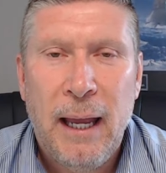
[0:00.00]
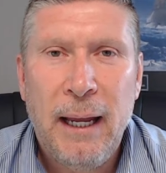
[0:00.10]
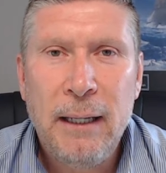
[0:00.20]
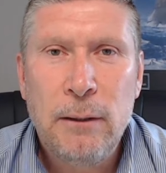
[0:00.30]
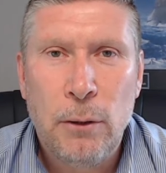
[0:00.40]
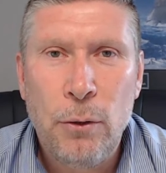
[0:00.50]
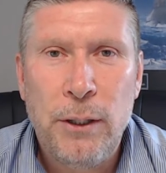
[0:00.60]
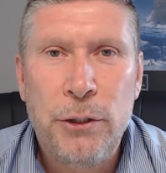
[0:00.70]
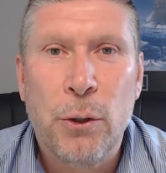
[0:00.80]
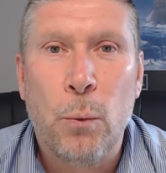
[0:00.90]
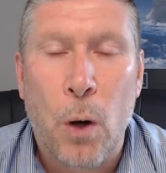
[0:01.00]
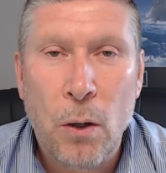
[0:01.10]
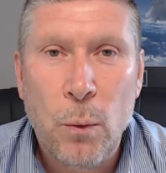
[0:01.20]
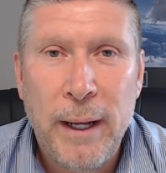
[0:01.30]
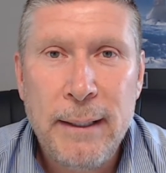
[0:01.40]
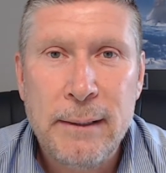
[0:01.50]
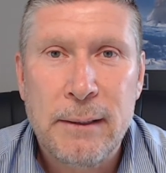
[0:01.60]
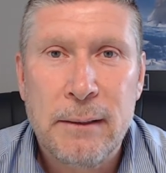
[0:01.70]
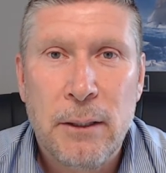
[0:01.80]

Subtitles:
including your walkways,